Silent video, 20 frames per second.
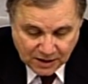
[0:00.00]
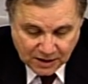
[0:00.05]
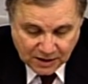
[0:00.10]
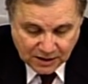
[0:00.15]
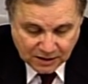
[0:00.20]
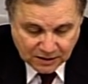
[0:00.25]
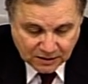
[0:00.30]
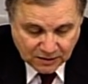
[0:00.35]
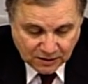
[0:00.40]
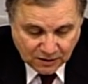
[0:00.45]

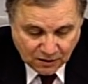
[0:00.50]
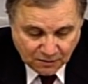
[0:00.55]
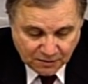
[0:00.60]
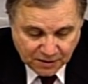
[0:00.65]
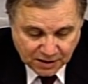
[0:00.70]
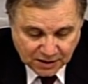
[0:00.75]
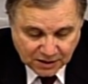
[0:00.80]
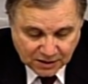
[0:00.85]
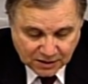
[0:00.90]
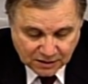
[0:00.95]

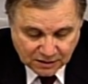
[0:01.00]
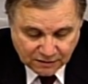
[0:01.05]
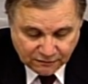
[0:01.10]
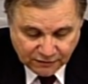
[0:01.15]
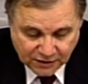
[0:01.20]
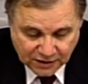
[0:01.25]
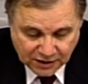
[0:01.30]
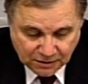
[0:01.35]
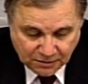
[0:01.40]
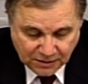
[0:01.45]
economic
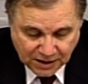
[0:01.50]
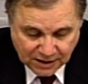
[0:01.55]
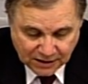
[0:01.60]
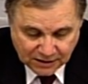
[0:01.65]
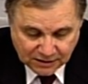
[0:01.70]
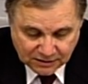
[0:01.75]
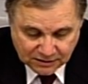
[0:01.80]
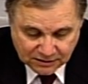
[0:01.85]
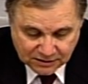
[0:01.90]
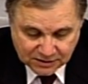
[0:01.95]

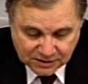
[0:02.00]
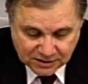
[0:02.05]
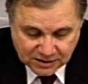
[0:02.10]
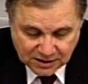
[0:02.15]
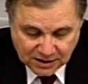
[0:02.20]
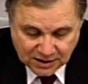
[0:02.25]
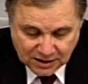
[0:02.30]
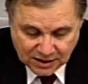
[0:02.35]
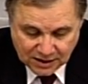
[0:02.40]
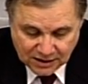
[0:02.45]
fundamentals
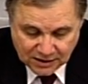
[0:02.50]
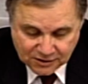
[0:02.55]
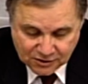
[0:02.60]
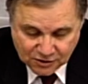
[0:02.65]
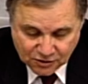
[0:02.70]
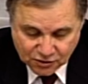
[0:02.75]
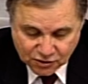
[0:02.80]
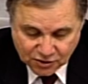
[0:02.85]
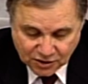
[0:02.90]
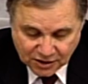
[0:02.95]
and
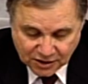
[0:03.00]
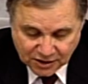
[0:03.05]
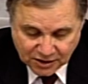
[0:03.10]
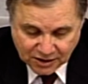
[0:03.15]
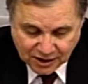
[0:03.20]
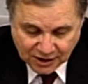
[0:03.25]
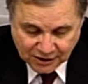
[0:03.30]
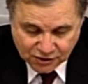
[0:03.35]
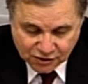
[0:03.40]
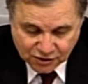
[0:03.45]
institutional
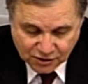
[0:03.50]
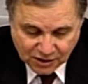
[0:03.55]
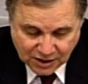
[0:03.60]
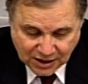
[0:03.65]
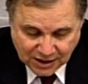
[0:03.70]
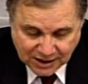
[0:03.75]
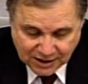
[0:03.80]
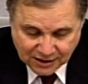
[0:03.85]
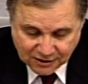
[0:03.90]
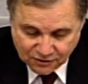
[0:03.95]
architecture
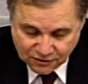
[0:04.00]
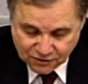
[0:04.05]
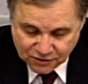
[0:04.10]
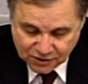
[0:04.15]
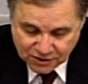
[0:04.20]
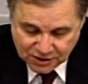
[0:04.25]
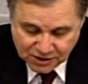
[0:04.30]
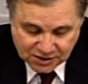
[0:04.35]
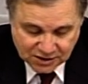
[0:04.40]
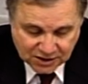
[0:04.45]
are
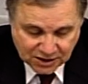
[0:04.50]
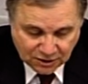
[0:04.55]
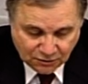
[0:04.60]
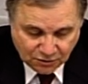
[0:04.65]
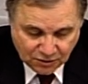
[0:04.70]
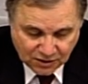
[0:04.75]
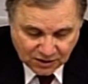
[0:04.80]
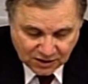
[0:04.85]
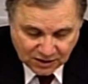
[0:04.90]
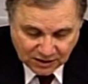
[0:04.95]
consistent
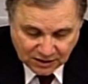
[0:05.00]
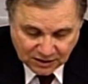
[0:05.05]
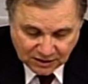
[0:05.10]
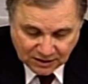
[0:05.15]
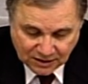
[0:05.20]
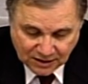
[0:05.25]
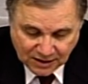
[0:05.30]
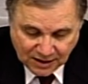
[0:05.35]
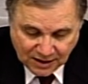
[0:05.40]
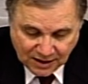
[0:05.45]
with it,